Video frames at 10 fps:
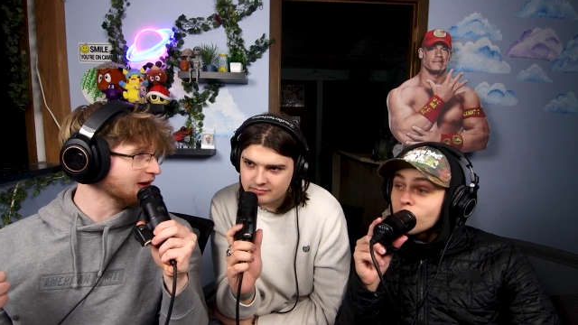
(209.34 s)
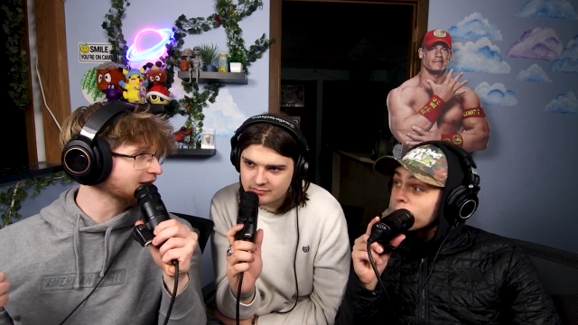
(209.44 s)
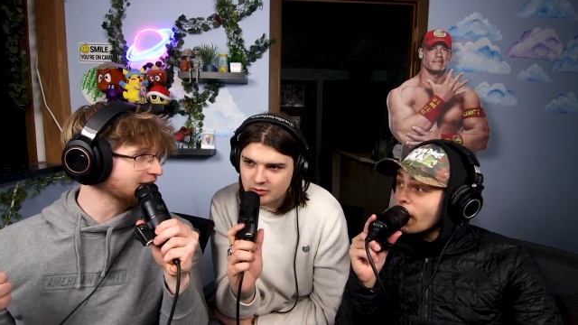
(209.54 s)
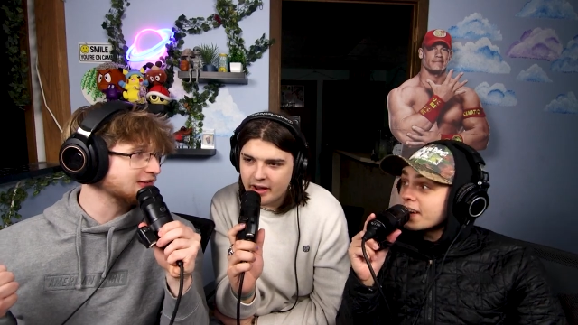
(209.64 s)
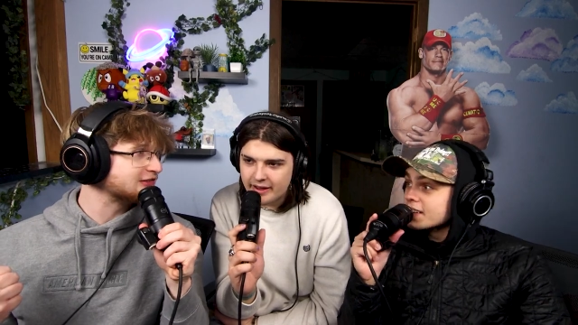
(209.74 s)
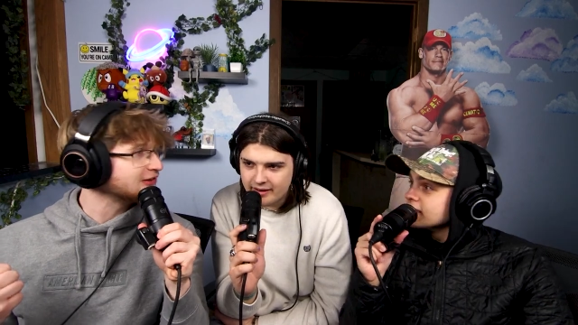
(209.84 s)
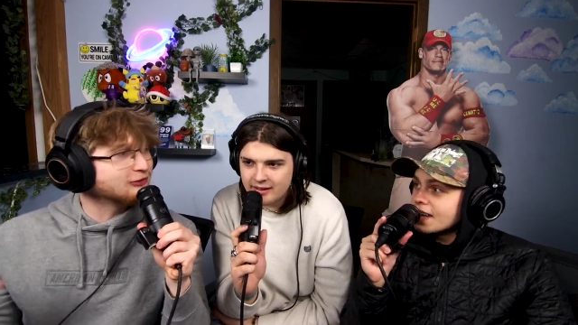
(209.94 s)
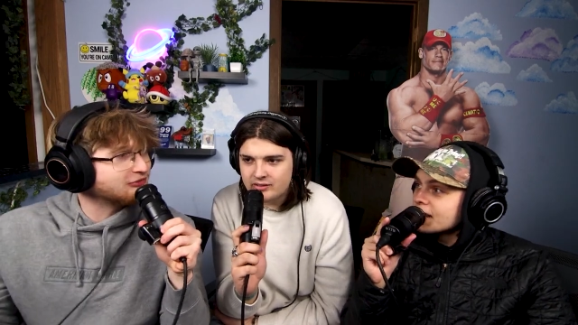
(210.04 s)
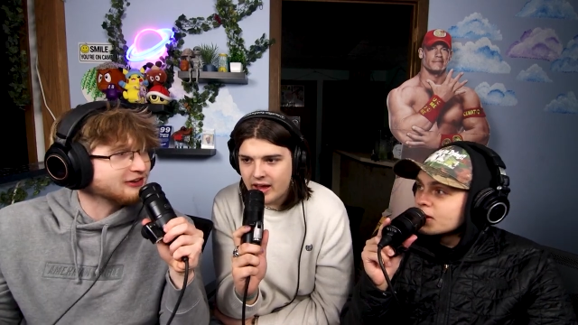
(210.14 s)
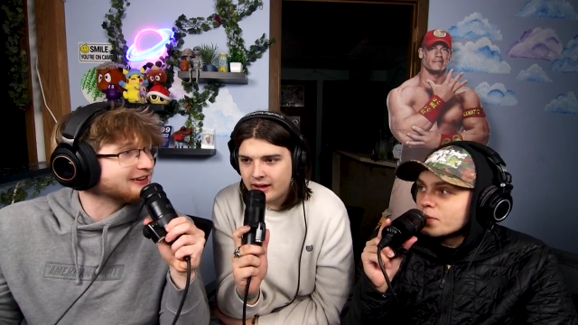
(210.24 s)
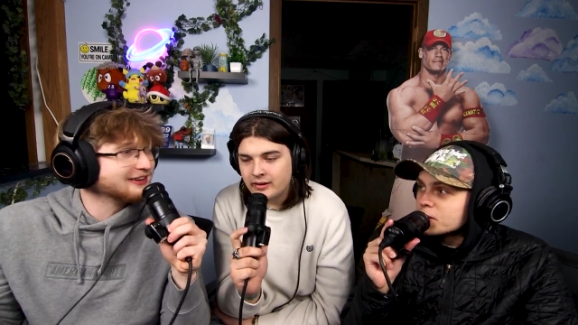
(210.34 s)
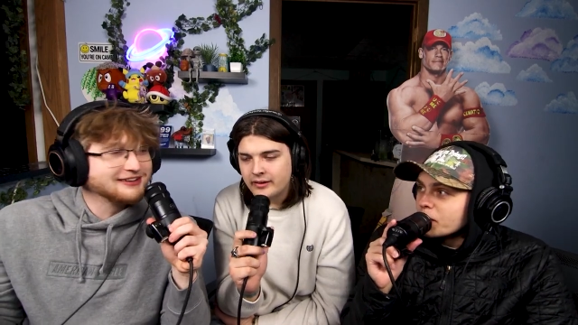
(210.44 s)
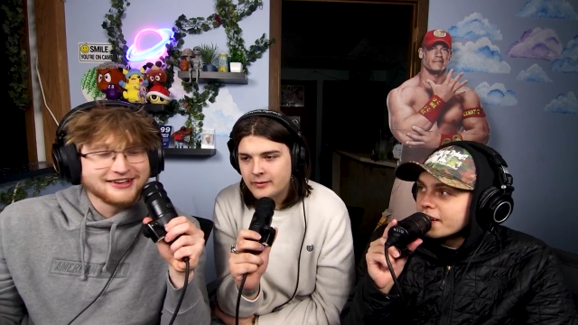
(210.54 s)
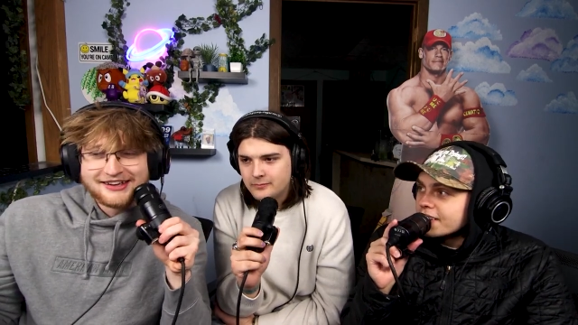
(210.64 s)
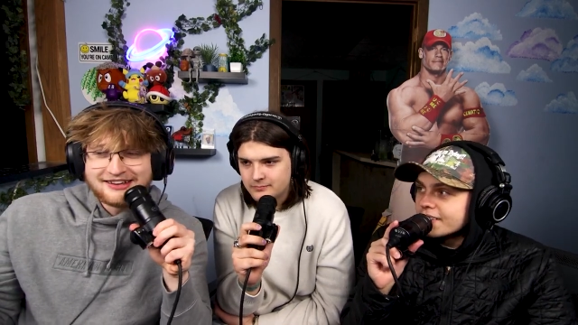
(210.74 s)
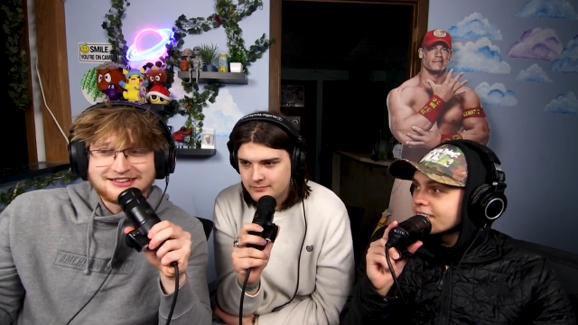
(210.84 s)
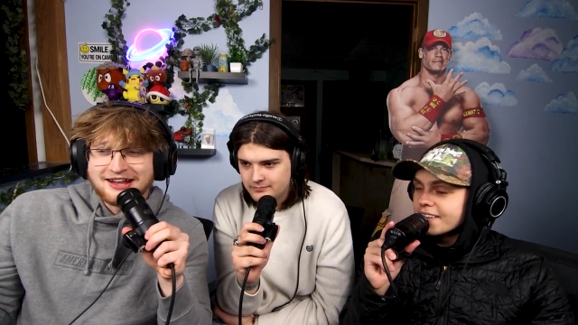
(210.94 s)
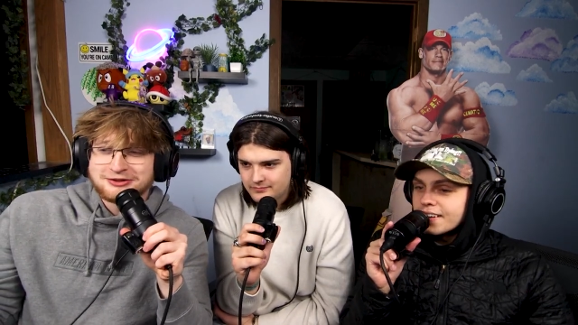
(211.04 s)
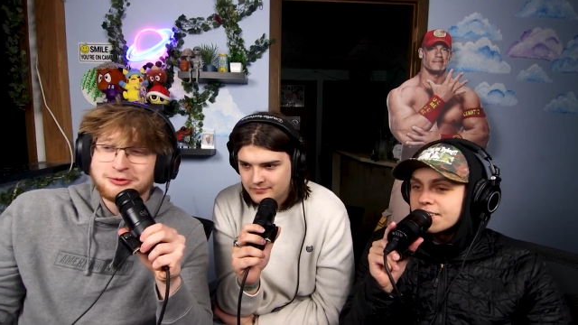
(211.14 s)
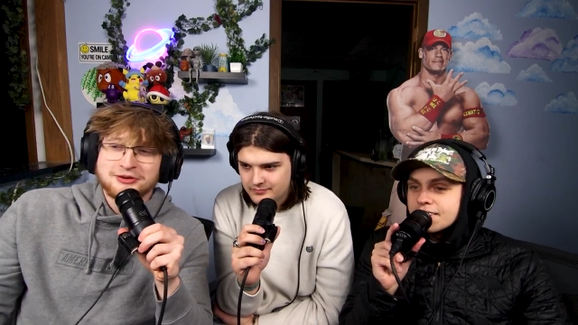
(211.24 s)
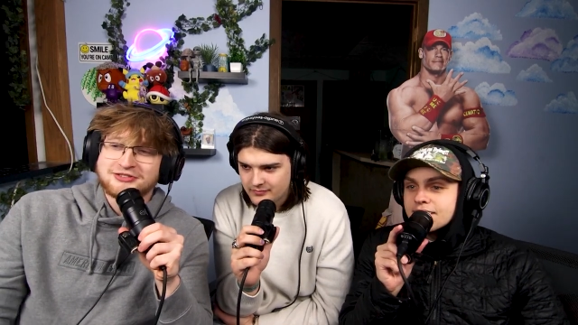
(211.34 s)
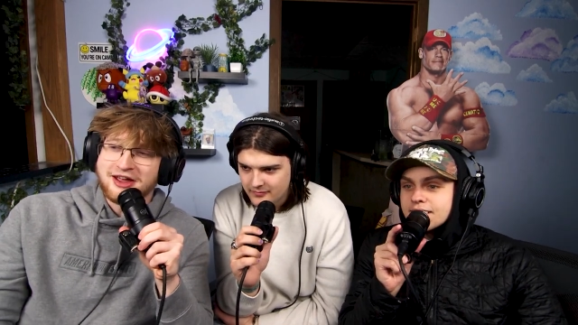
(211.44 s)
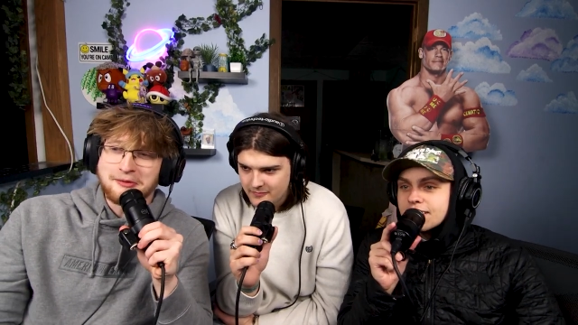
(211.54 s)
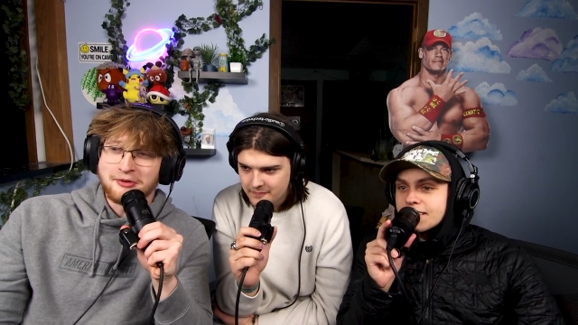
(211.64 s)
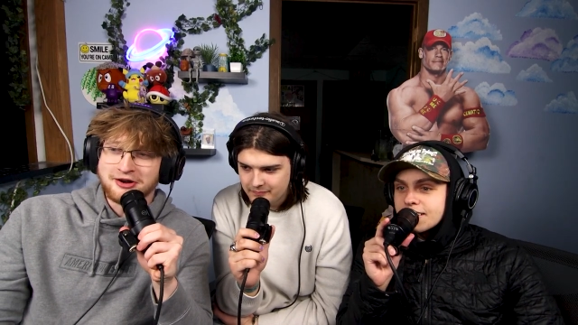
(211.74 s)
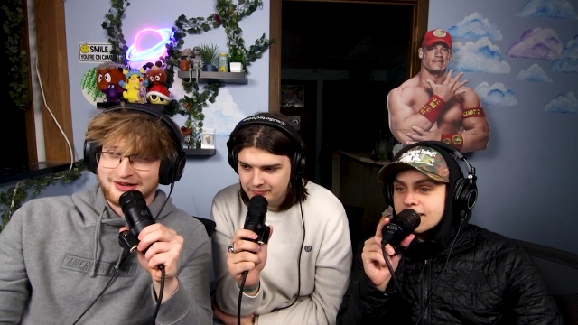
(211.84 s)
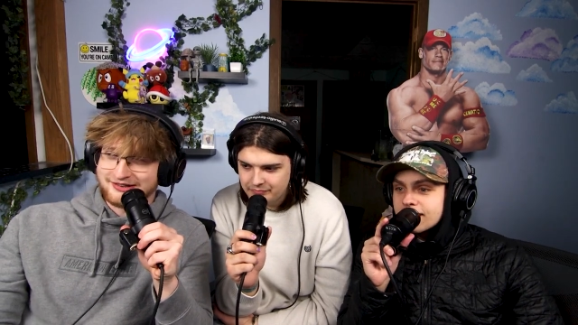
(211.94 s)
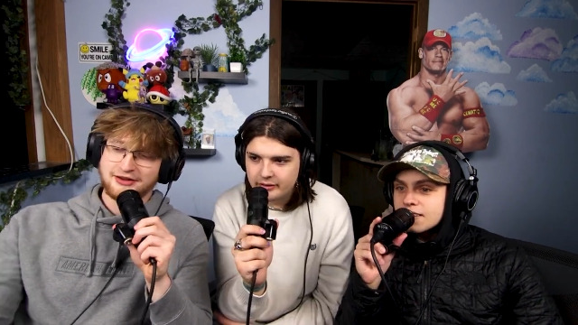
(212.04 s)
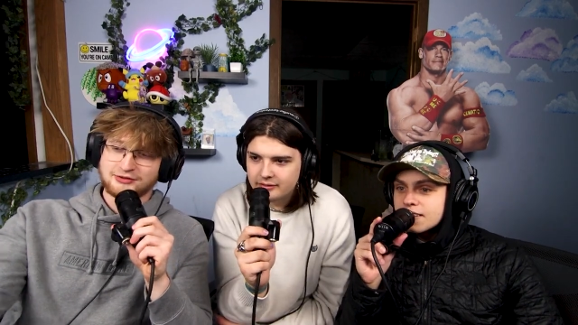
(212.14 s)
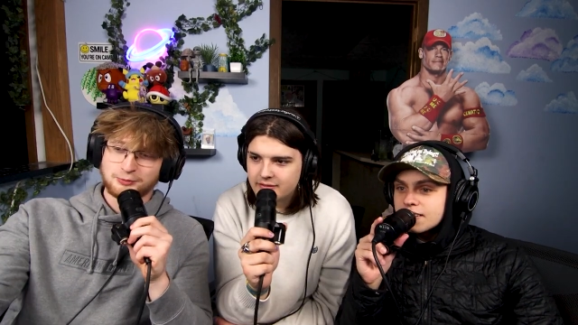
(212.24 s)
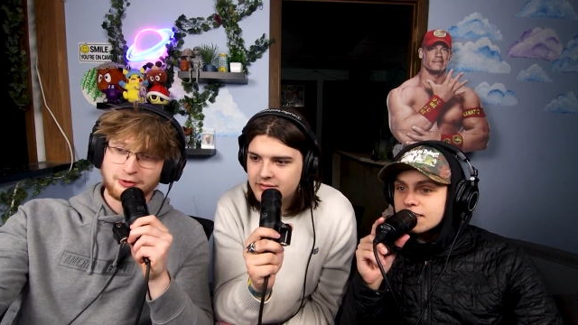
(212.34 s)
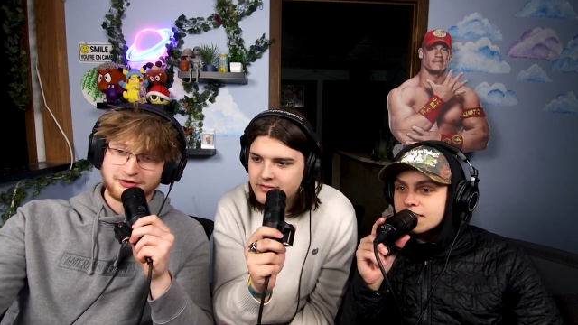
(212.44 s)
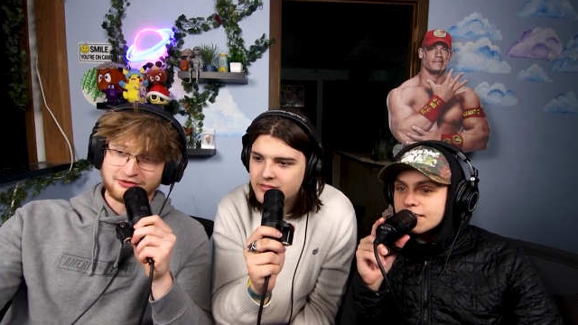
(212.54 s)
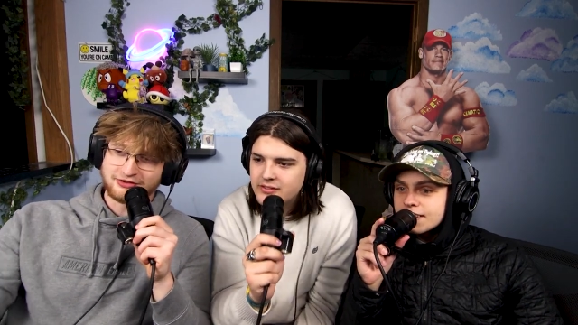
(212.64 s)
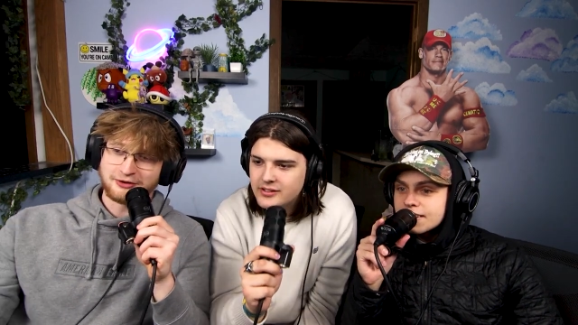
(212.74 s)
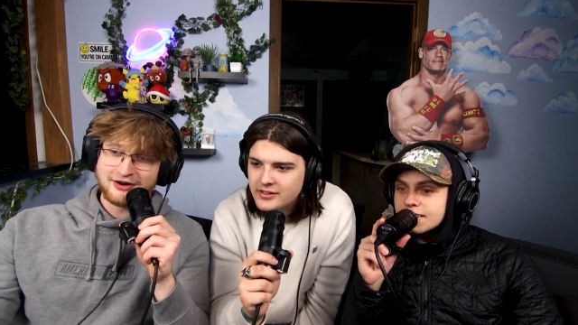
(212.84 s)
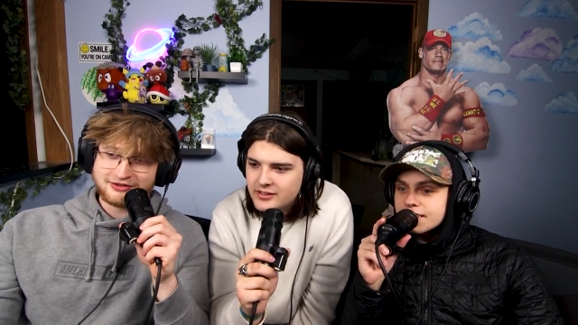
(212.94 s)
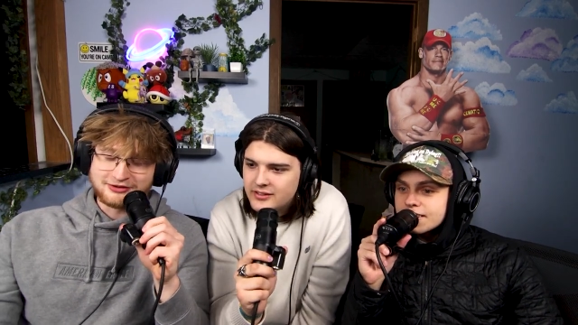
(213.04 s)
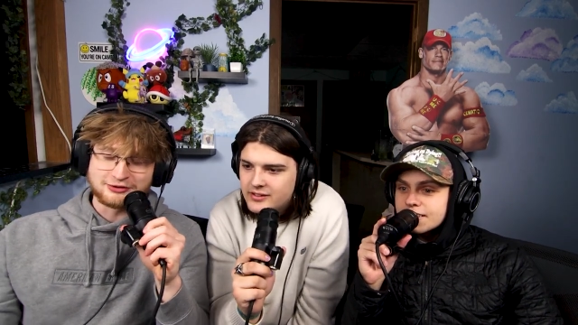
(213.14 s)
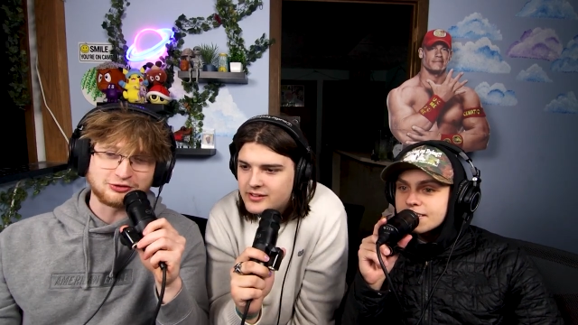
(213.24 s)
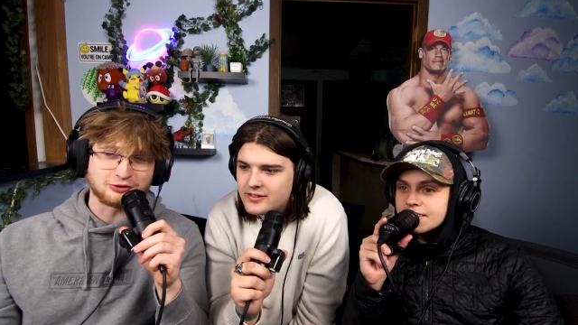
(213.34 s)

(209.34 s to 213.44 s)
Speaker 1: bro. Right, because so he's got too much money. He's got yeah. too much damn money, and he's smoking cigarettes because he's